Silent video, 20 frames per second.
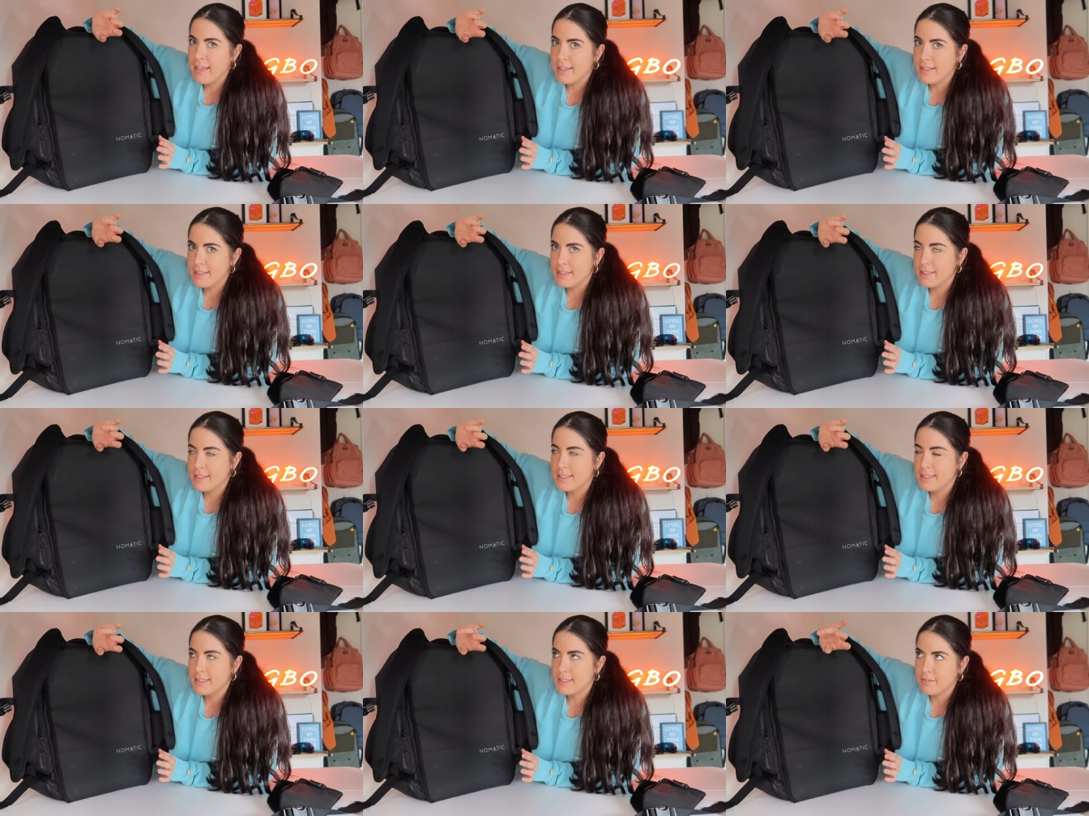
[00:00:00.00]

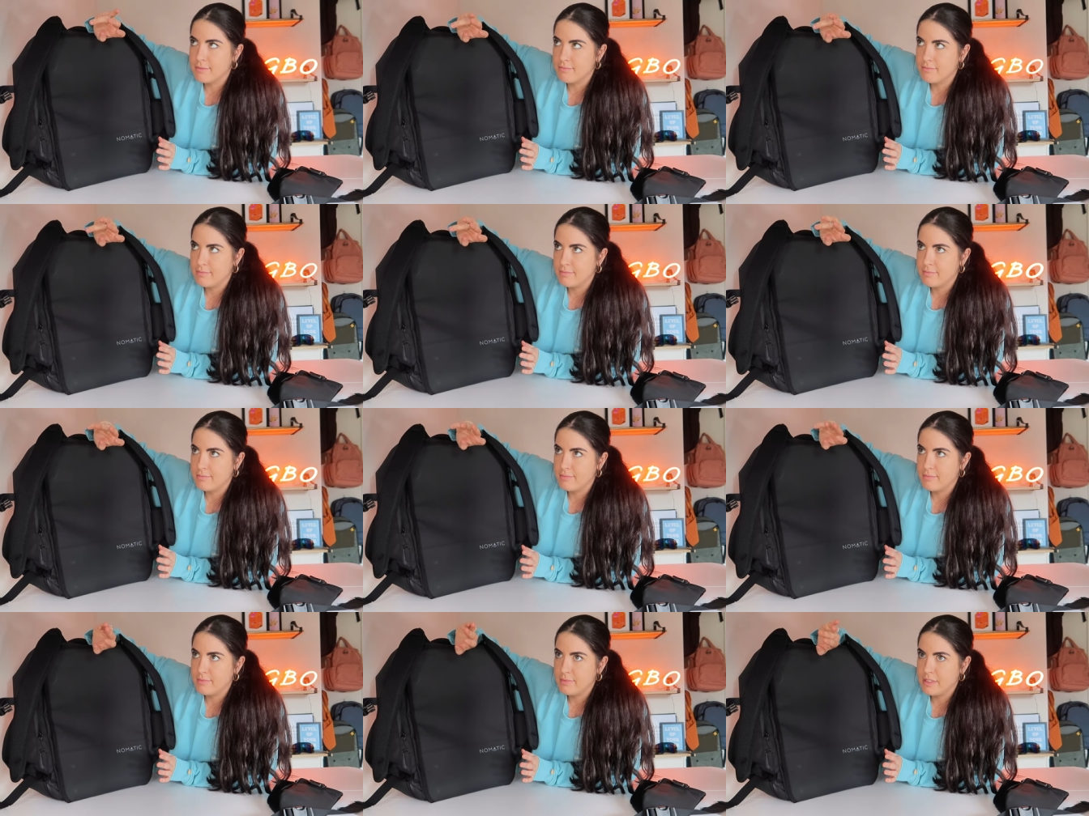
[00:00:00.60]
is
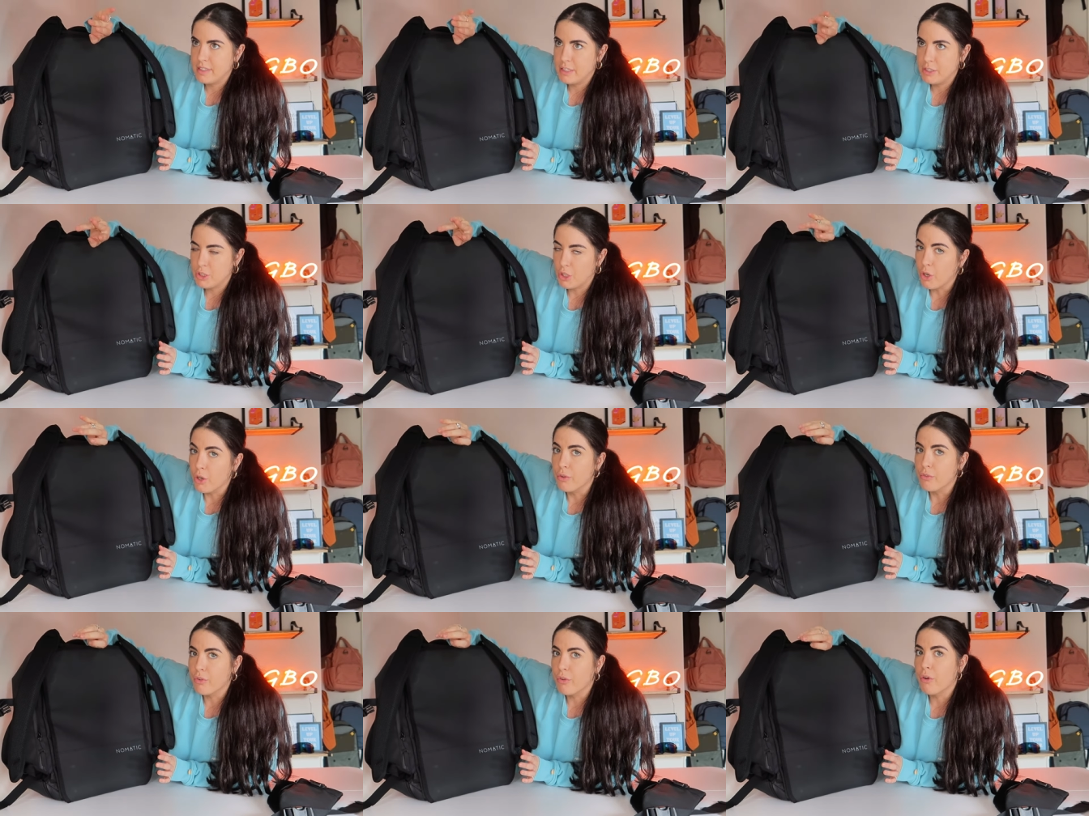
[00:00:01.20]
the
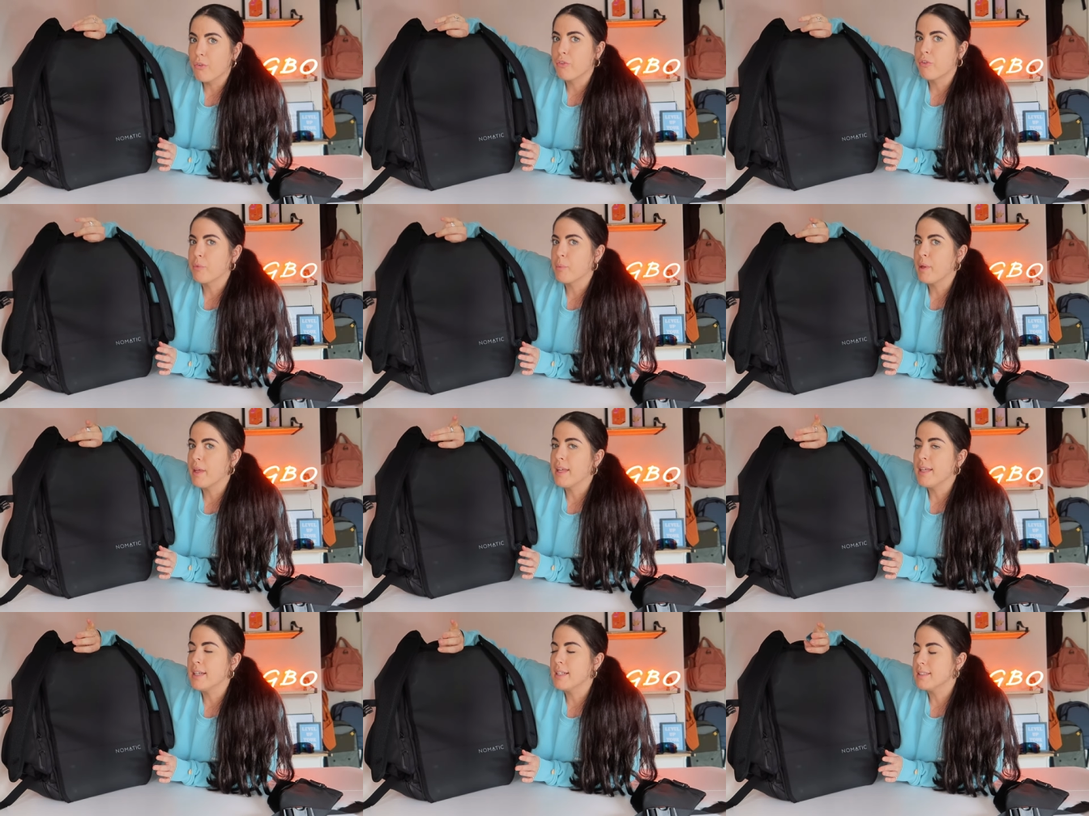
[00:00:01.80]
downfall for
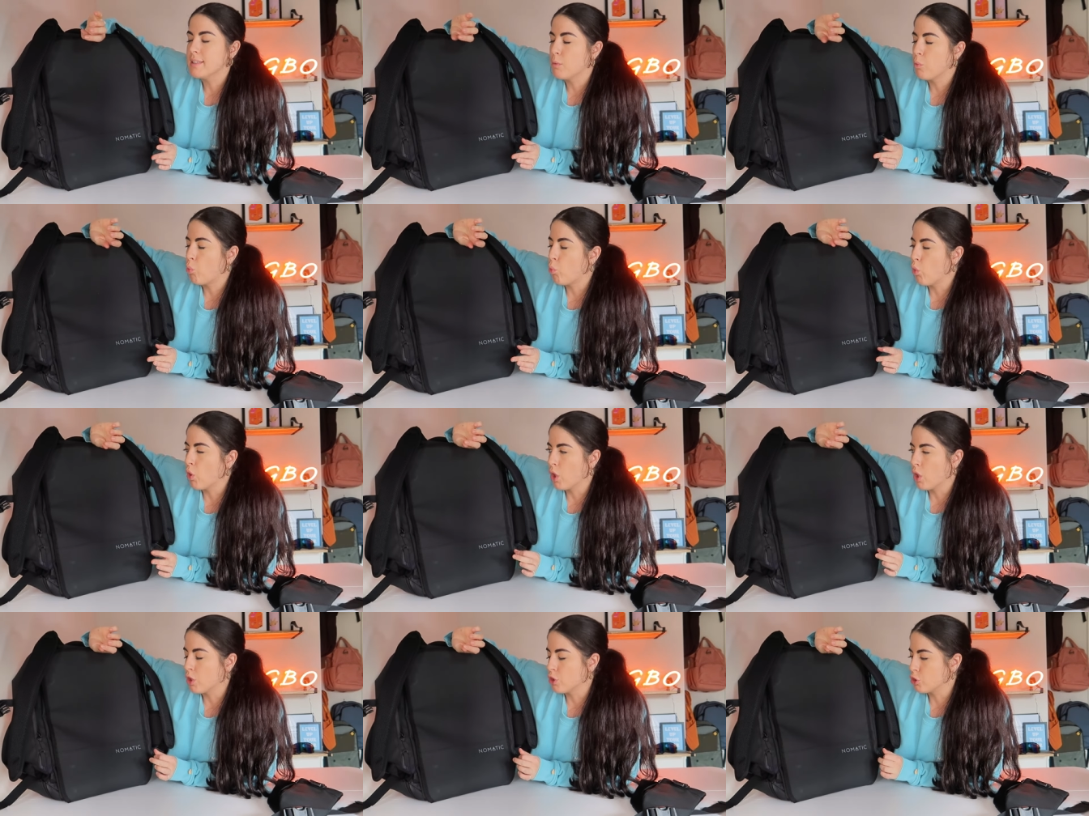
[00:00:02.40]
me
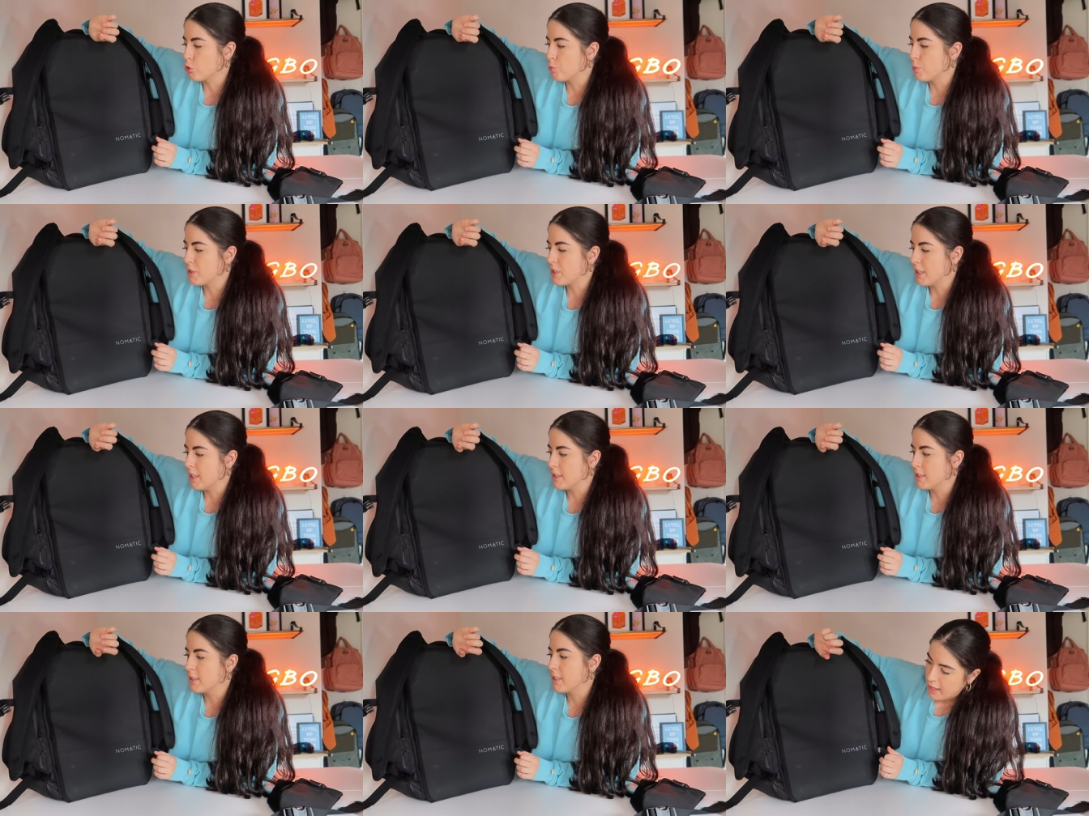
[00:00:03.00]

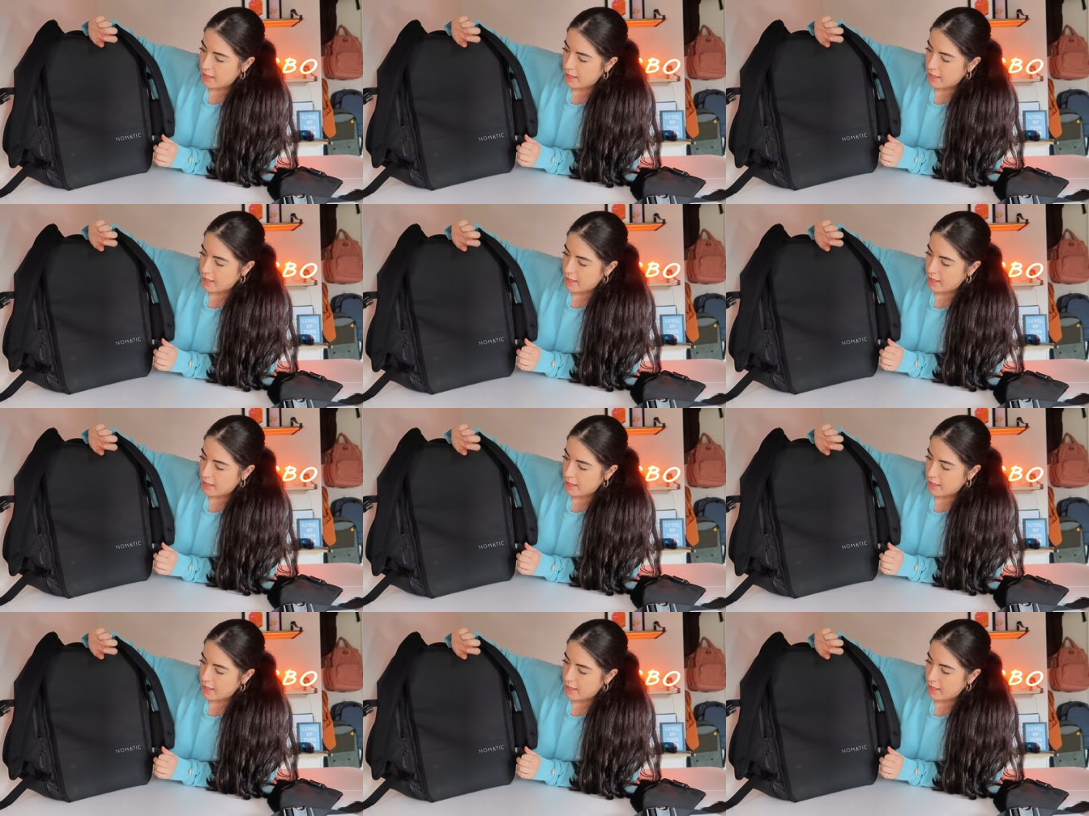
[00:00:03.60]
100%.